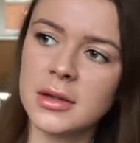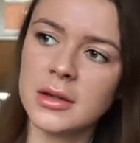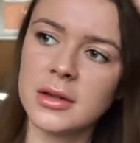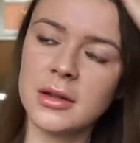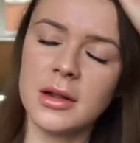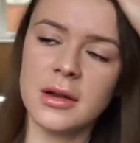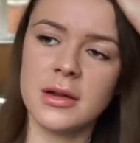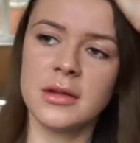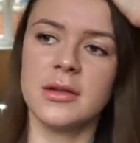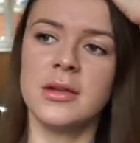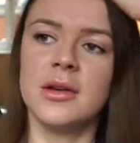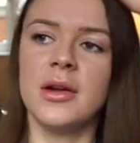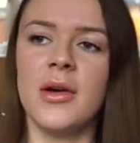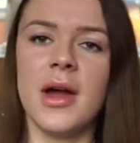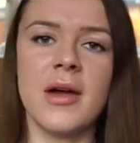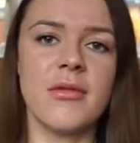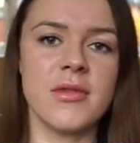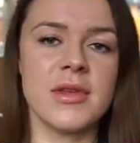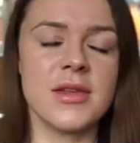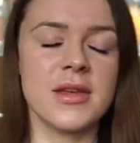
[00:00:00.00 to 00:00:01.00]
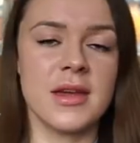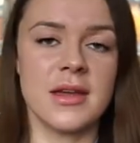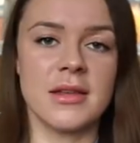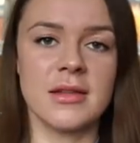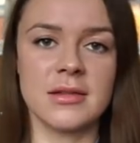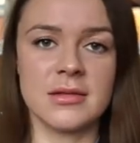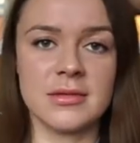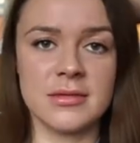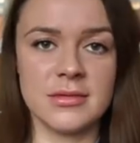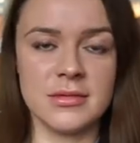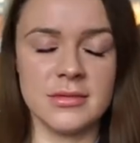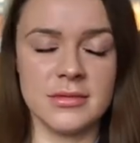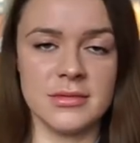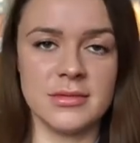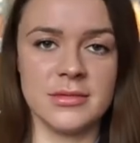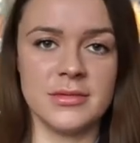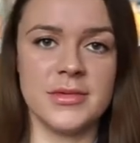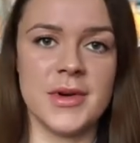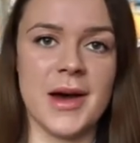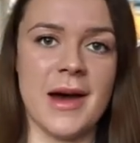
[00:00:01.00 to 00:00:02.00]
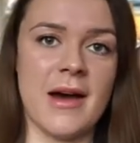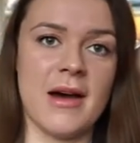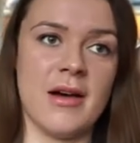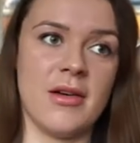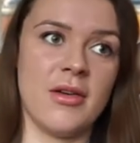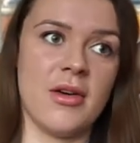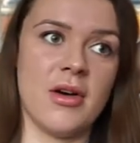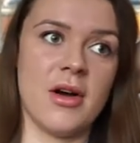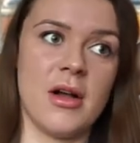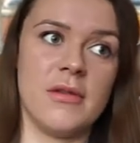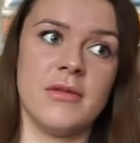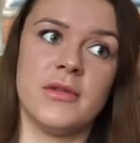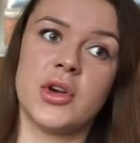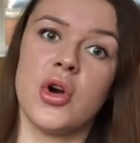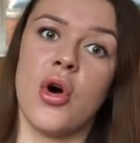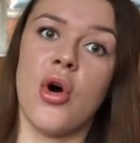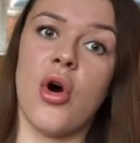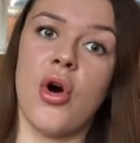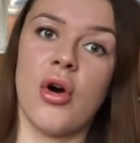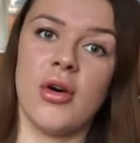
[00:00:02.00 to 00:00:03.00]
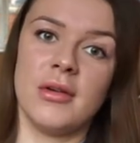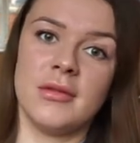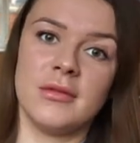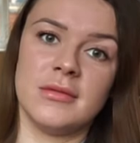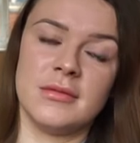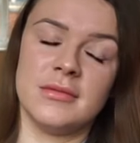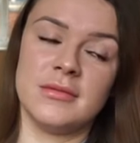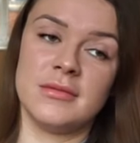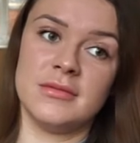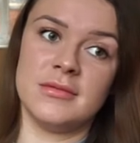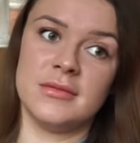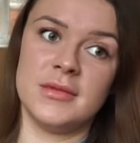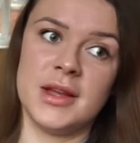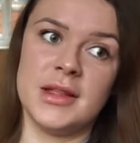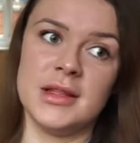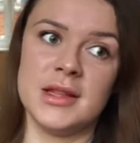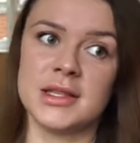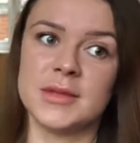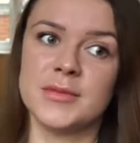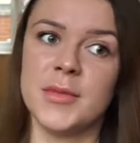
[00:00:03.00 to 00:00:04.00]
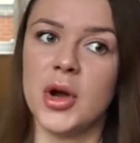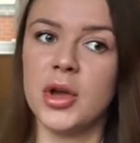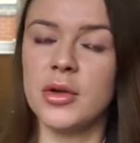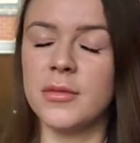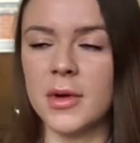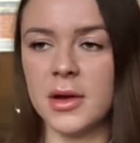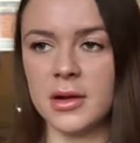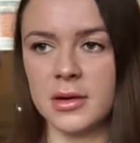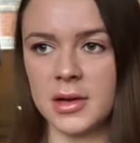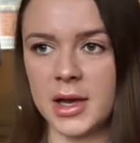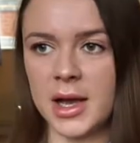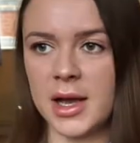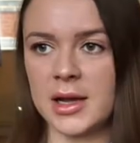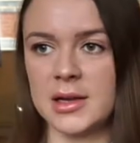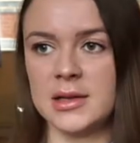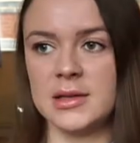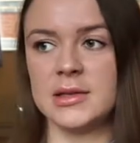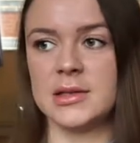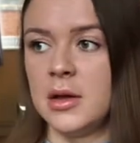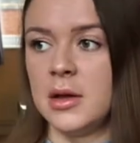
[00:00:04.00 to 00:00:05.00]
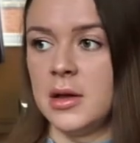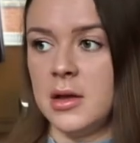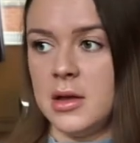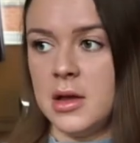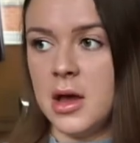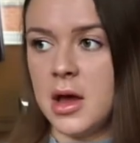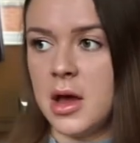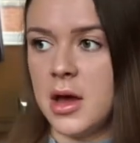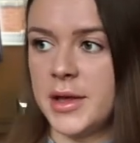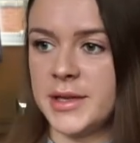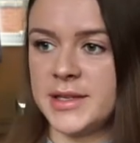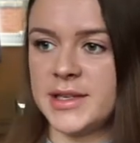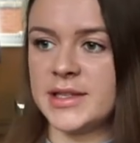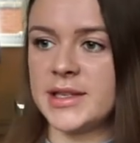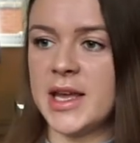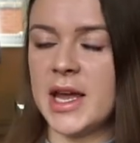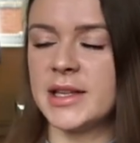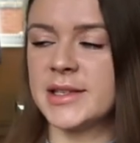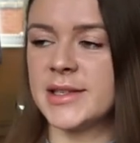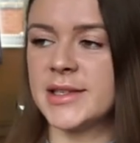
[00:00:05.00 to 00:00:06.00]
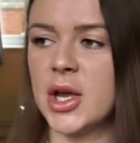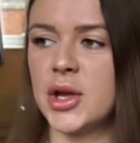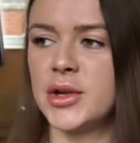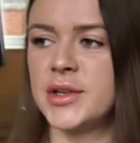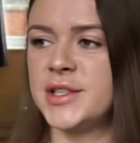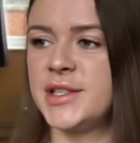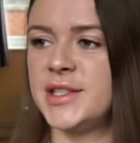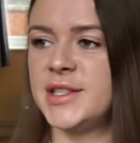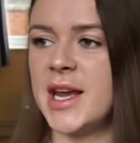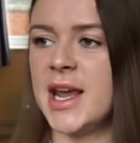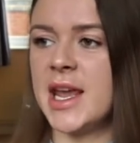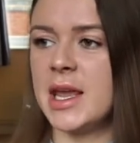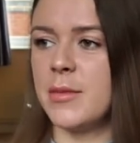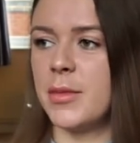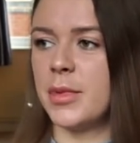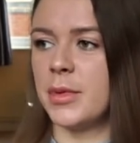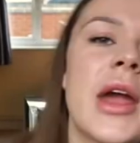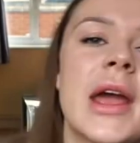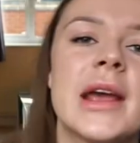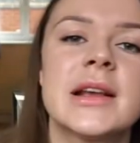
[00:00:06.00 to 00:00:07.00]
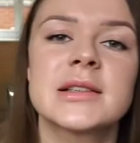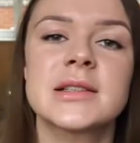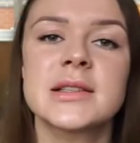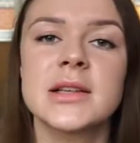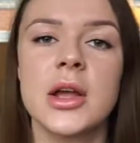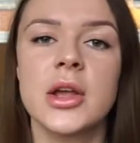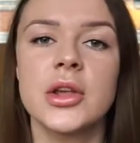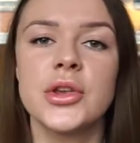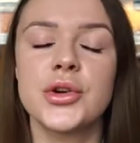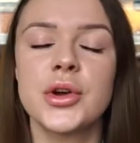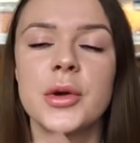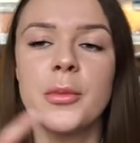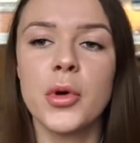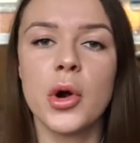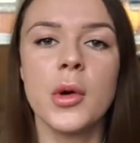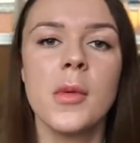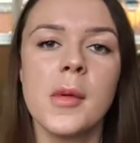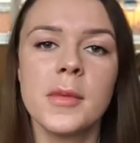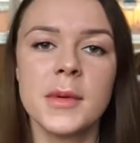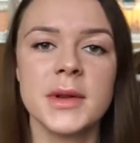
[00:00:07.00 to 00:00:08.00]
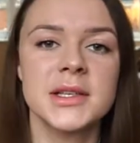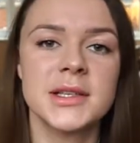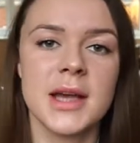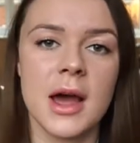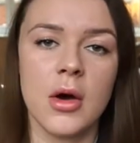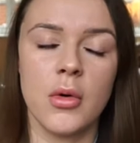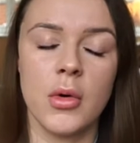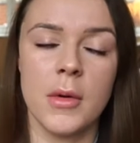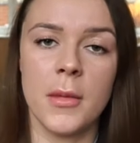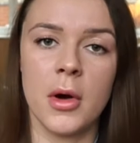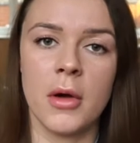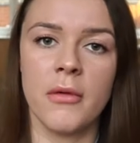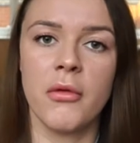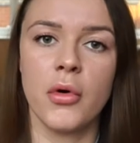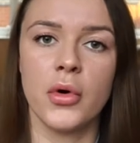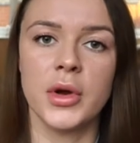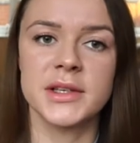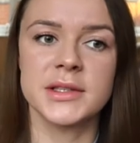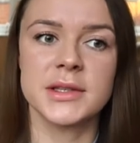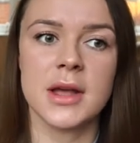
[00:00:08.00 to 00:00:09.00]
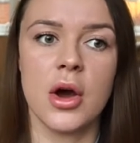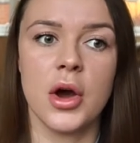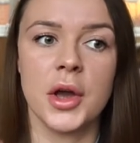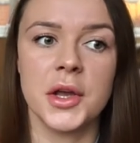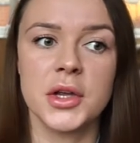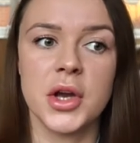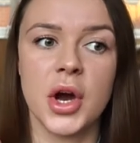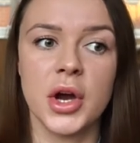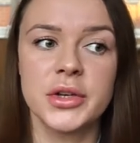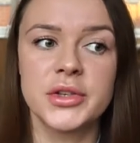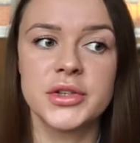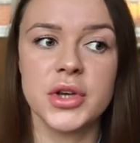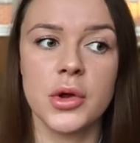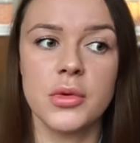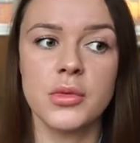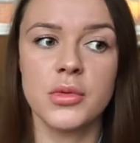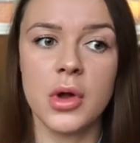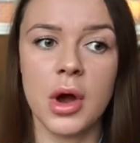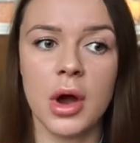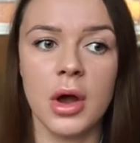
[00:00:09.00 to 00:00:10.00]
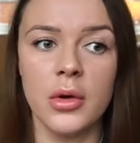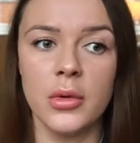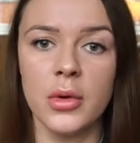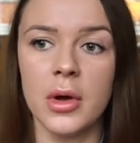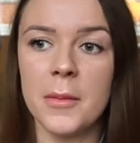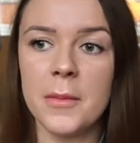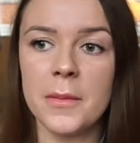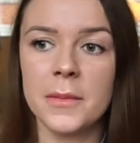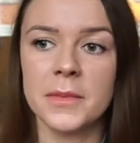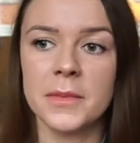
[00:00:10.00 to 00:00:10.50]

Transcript: you know, everything that I've got in this moment and oh this is getting so deep it's you can probably tell with my voice that I I don't know